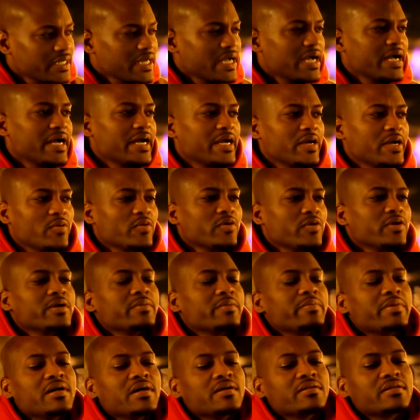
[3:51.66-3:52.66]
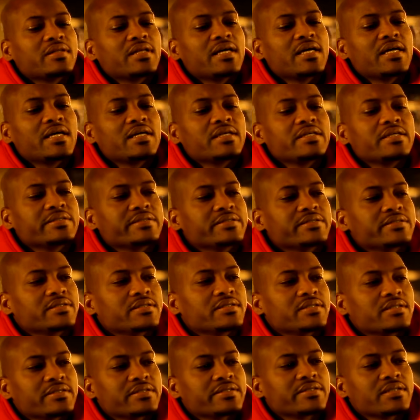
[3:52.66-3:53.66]
I ain't worried about that.
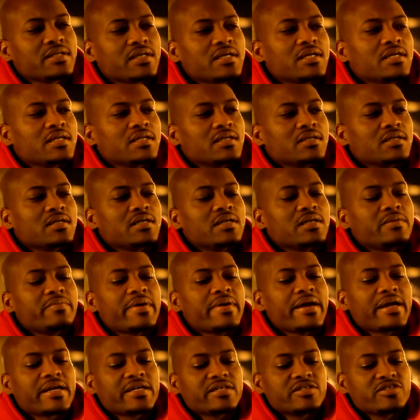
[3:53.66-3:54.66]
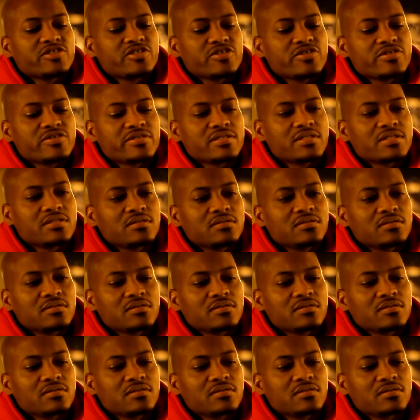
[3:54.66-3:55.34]
He back in Jersey.